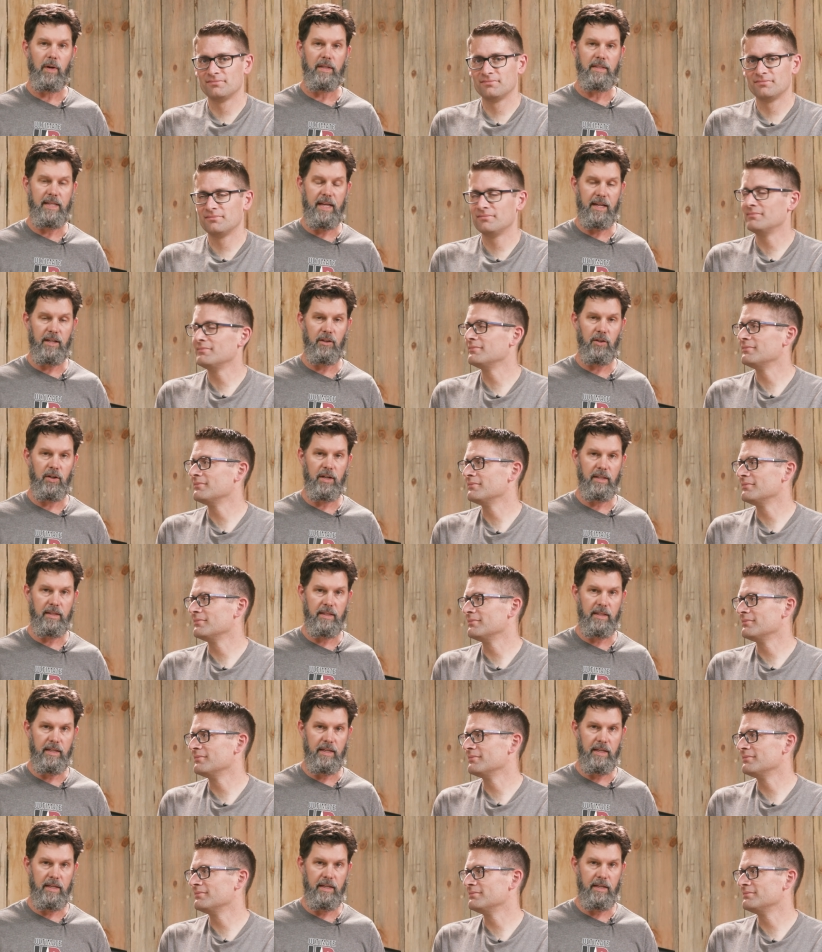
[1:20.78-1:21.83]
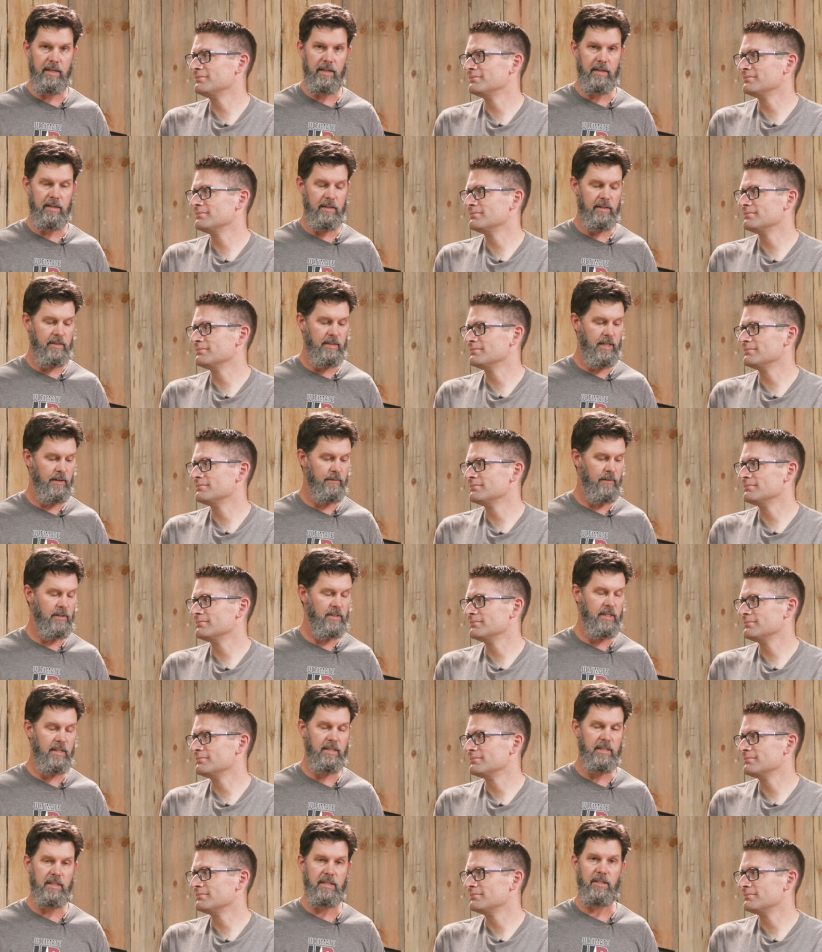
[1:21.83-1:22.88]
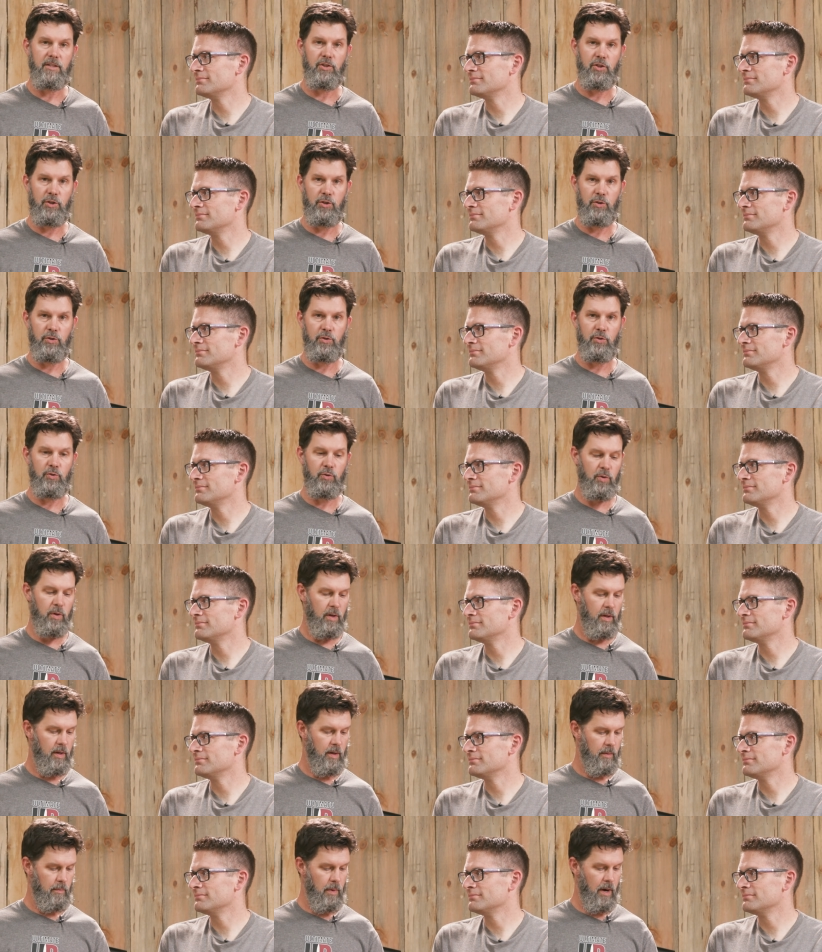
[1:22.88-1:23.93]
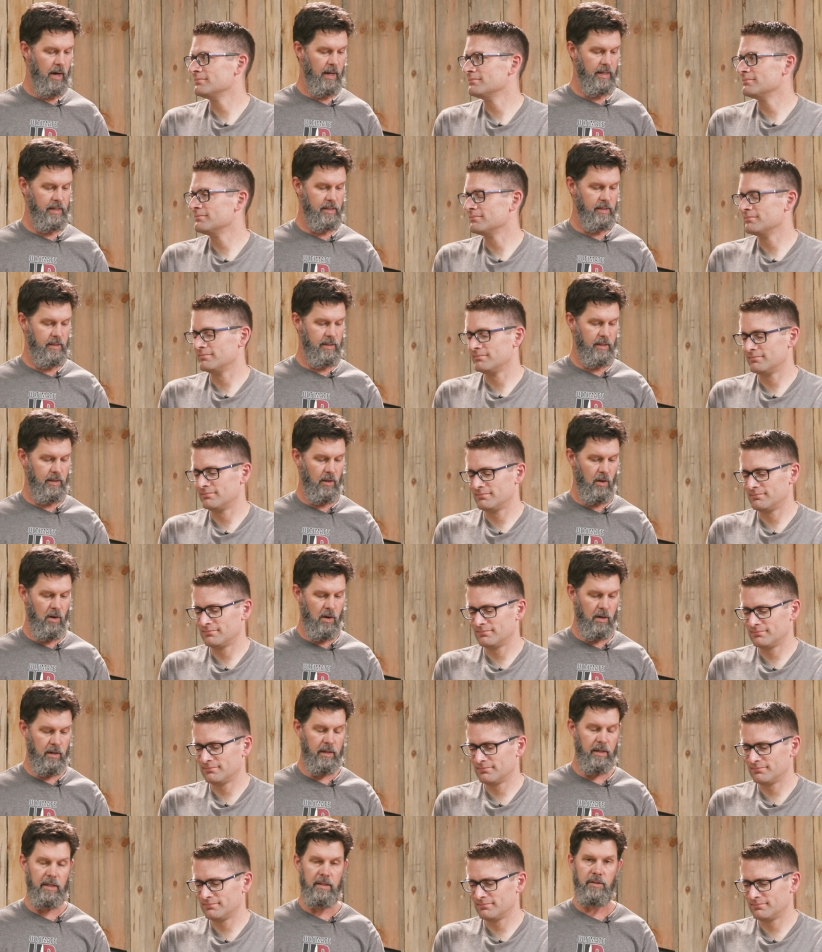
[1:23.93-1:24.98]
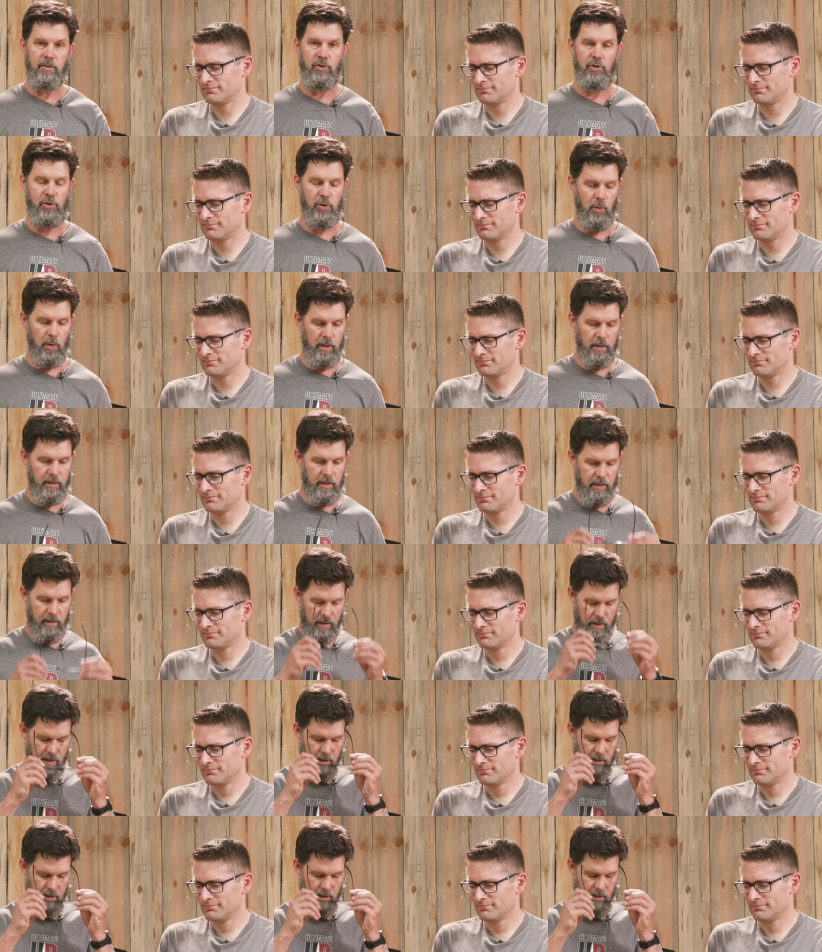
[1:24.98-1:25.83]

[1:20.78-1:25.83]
Speaker 1: we're going to take a look at the differences in the two bodies, the long and the short.